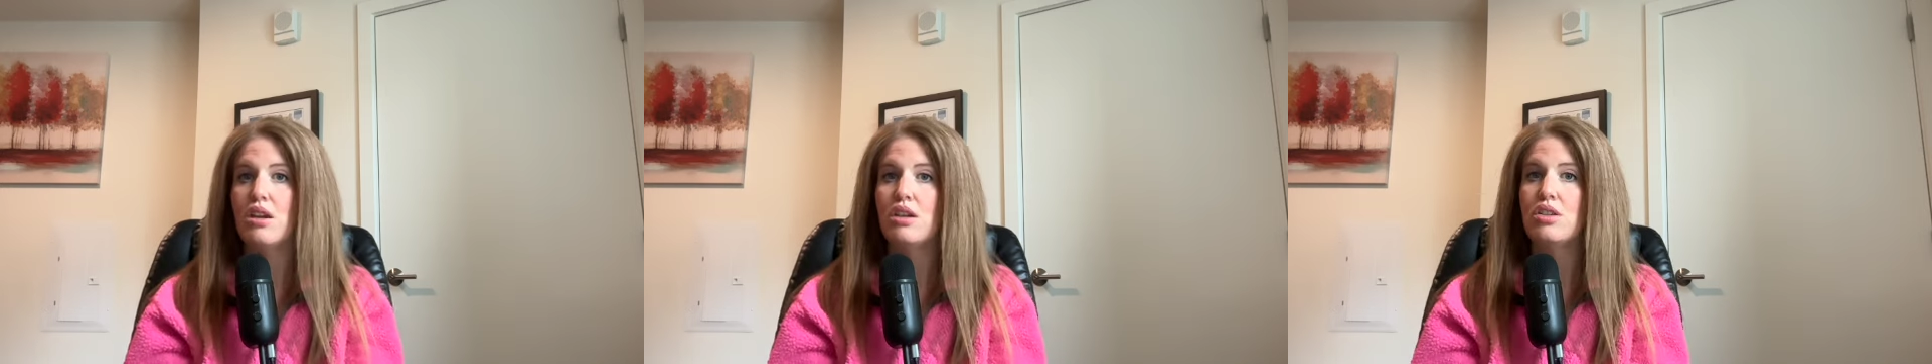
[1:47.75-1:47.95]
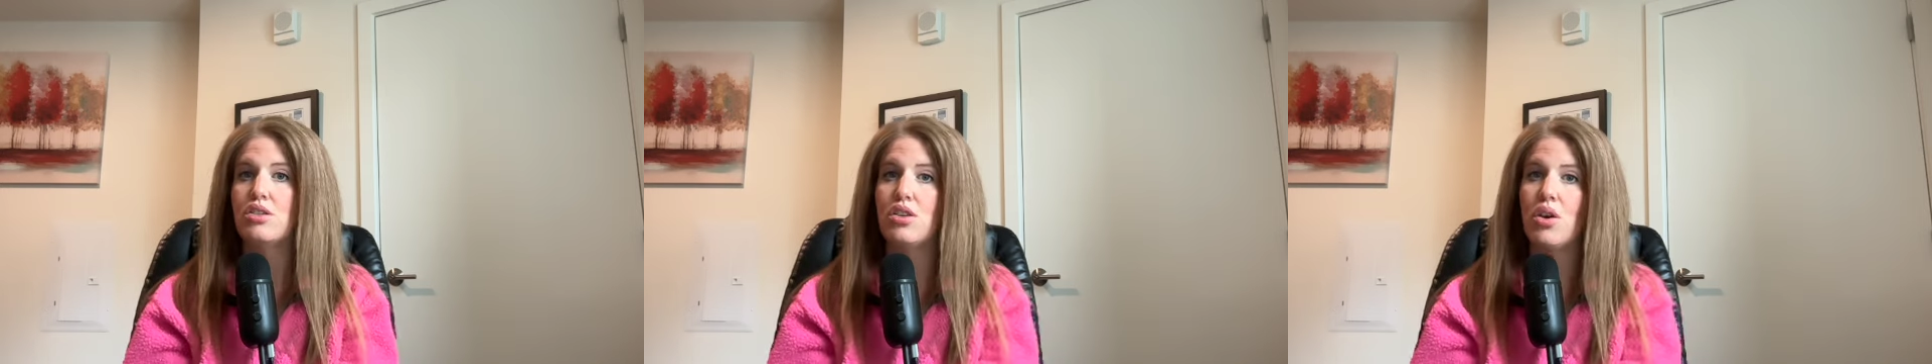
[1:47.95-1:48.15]

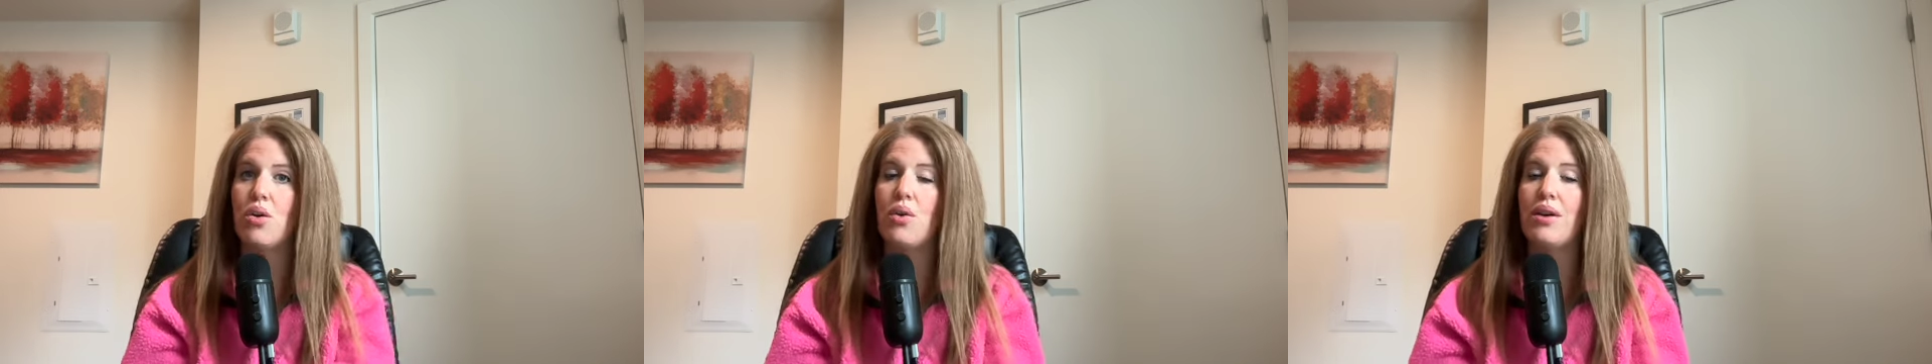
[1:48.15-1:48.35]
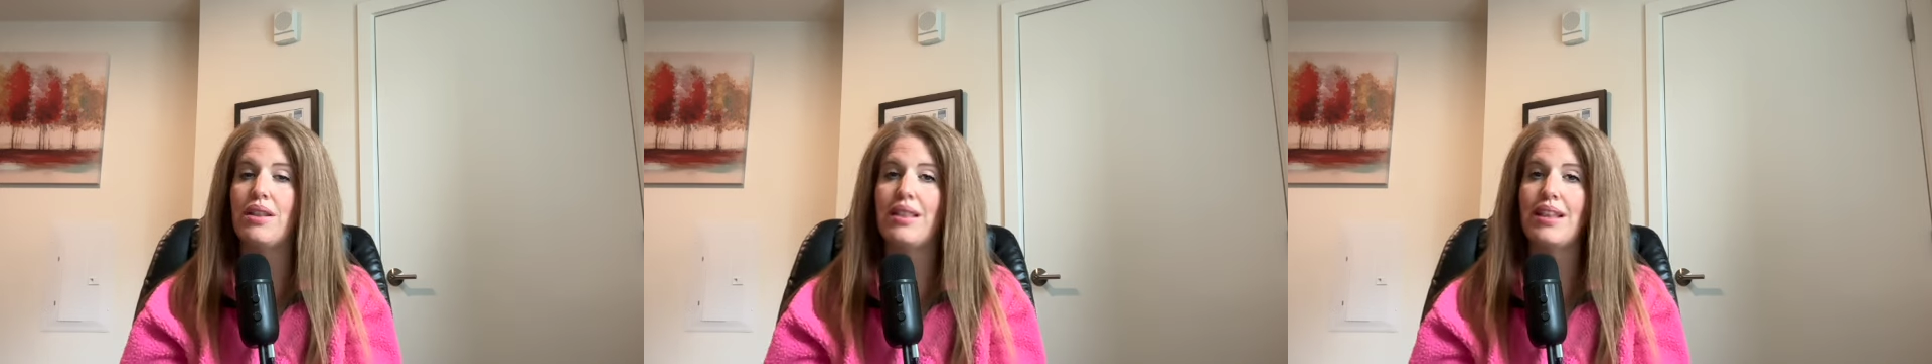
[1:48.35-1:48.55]

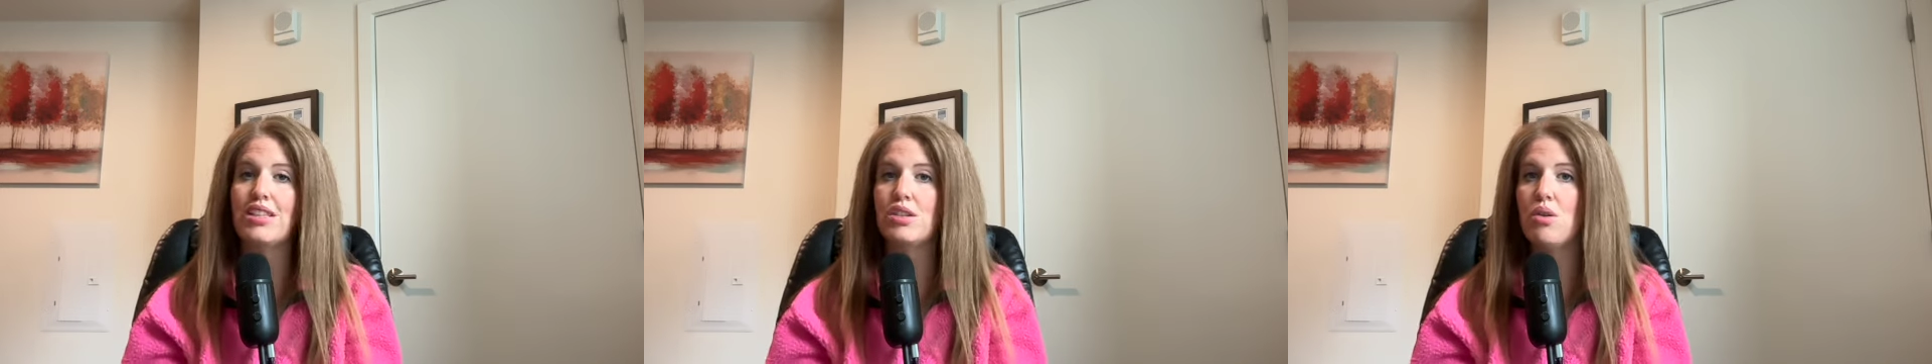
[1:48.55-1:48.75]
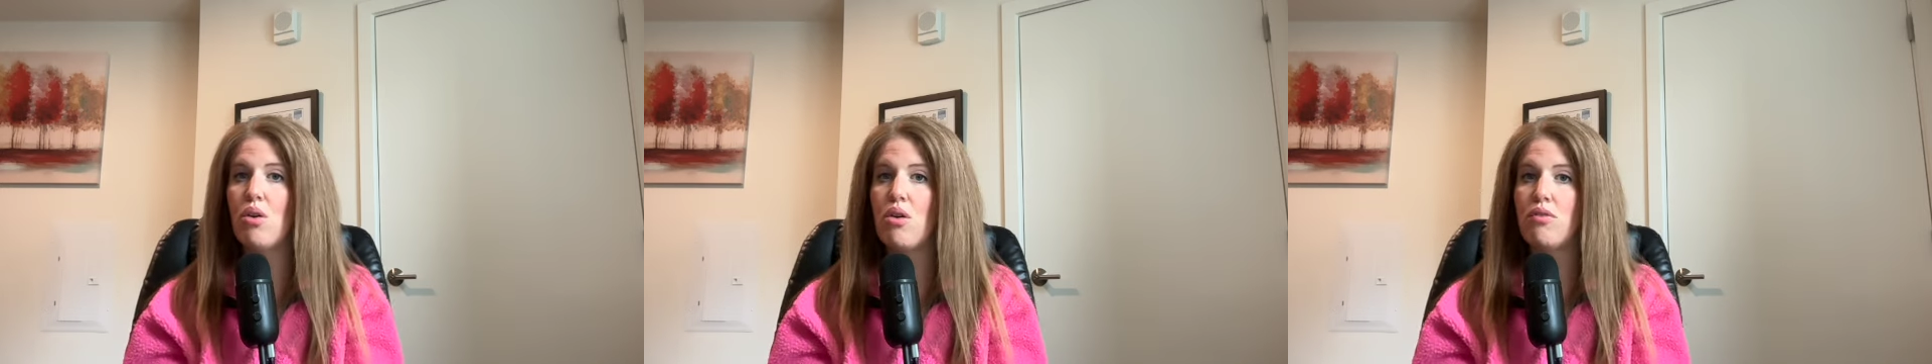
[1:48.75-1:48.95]
So let's
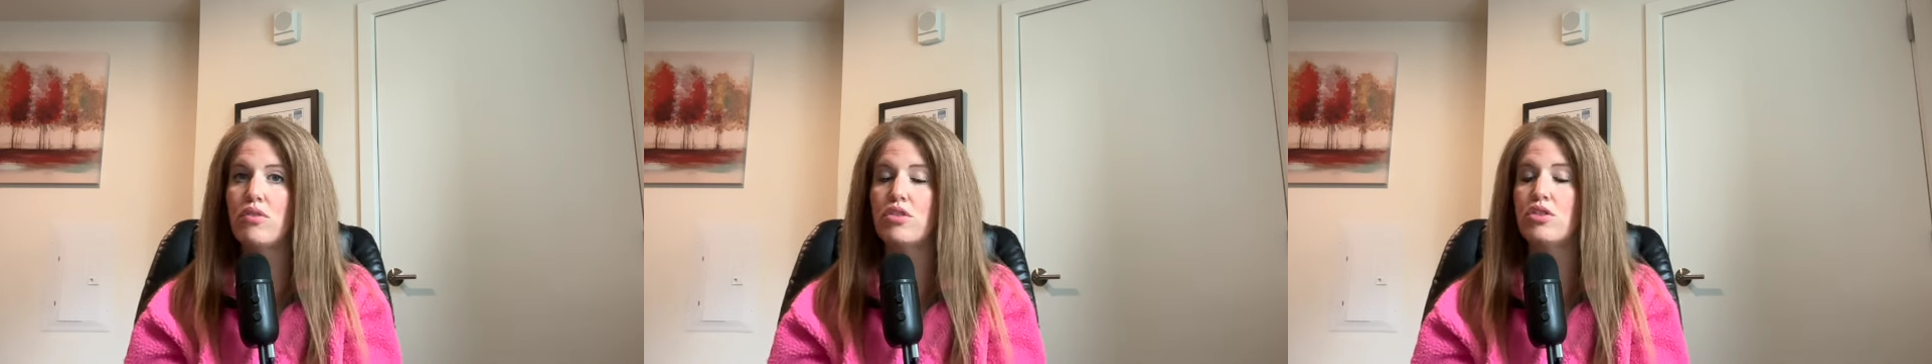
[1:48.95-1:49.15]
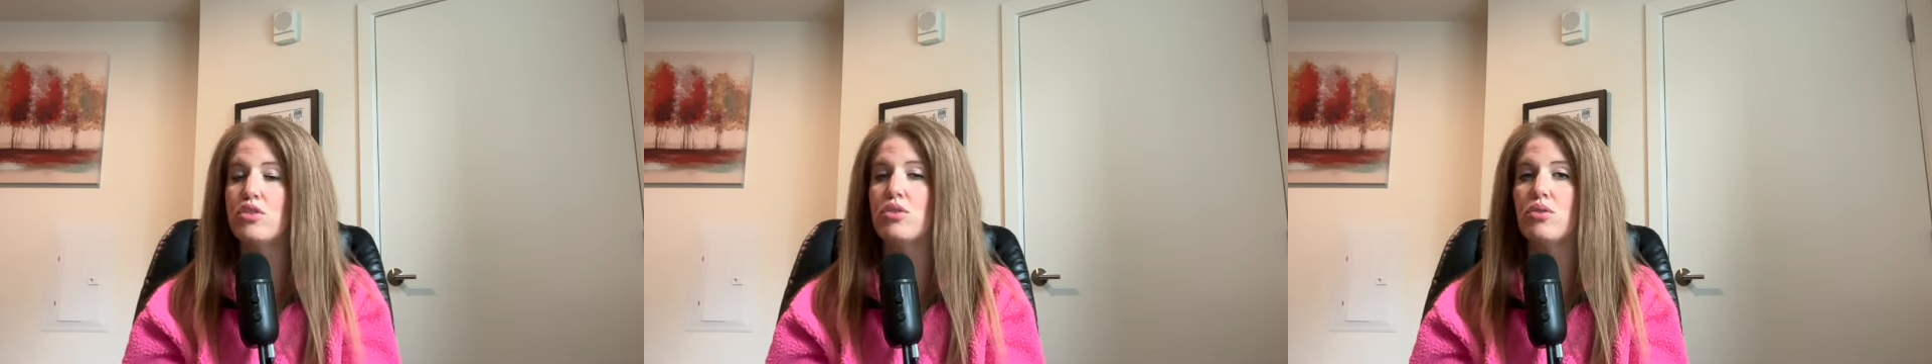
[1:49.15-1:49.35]
go over
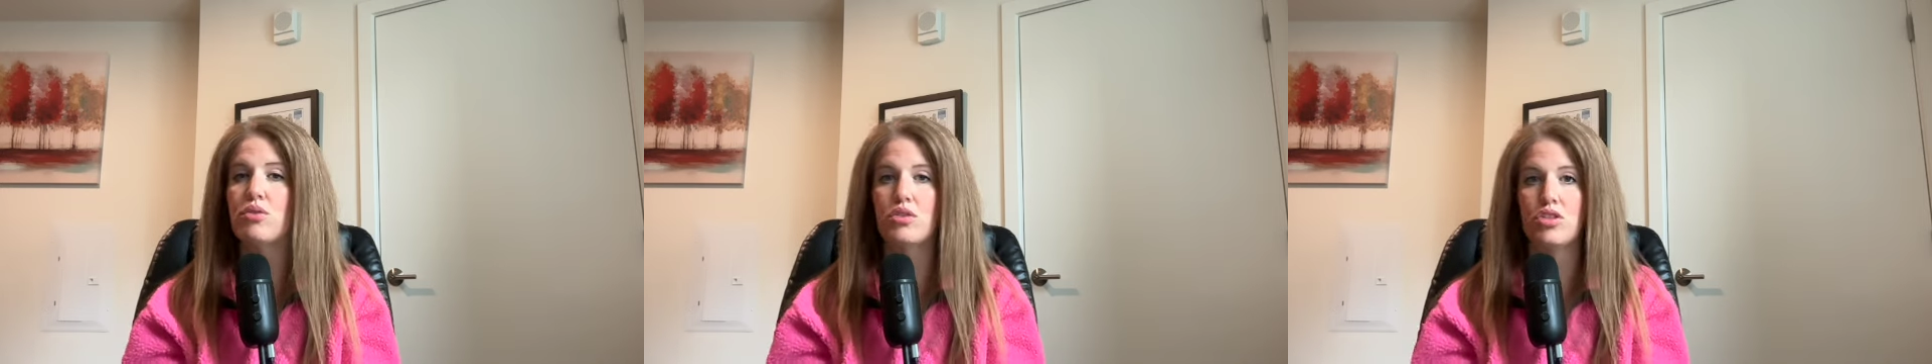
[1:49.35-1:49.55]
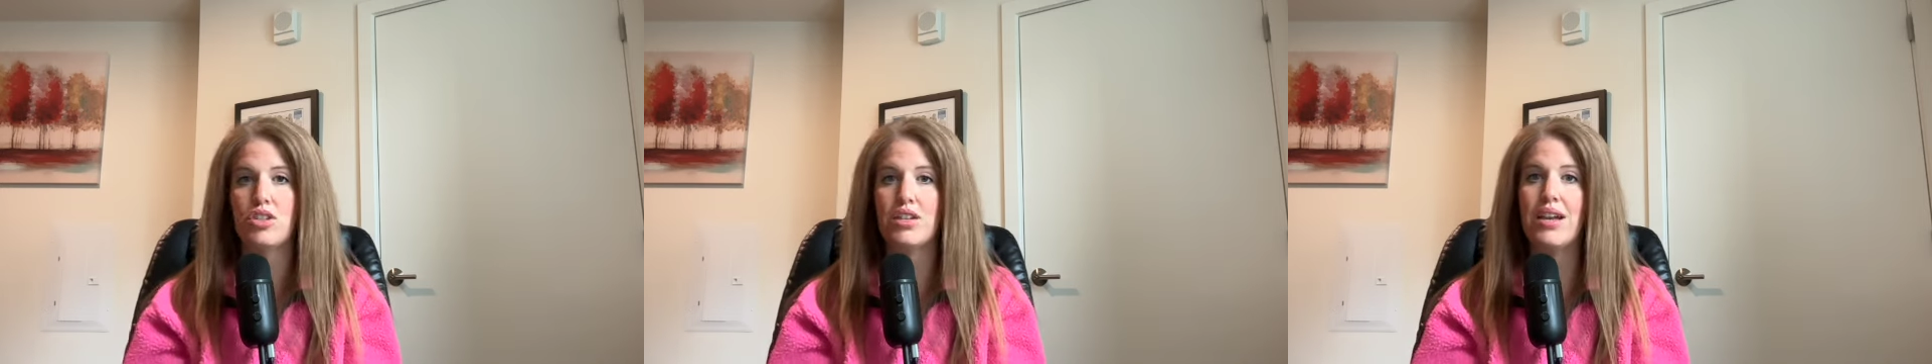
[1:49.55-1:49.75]
to the
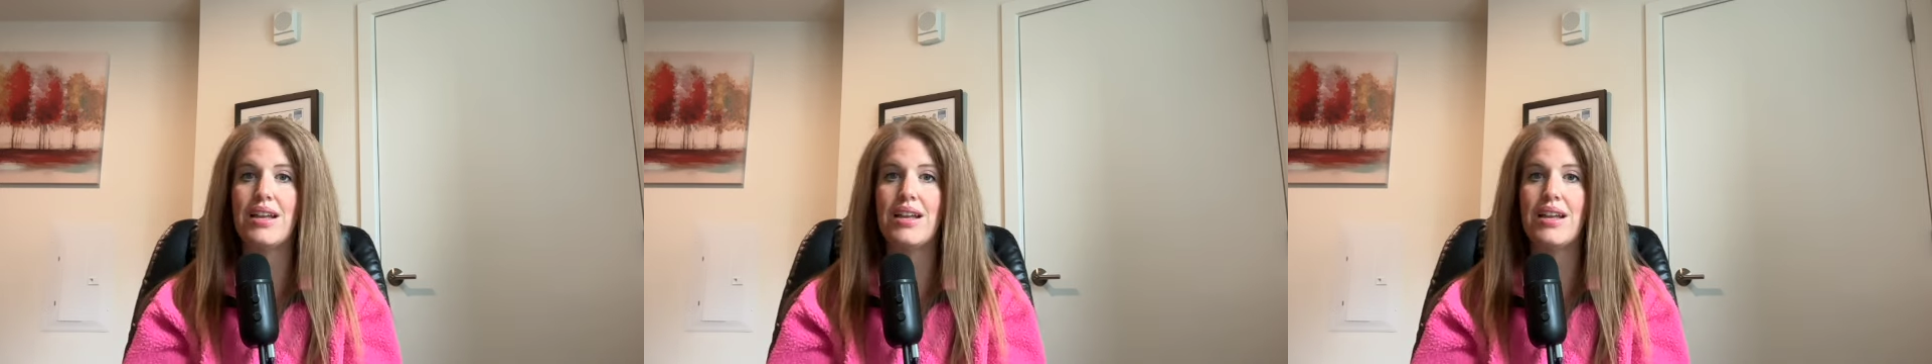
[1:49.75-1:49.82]
Google Sheet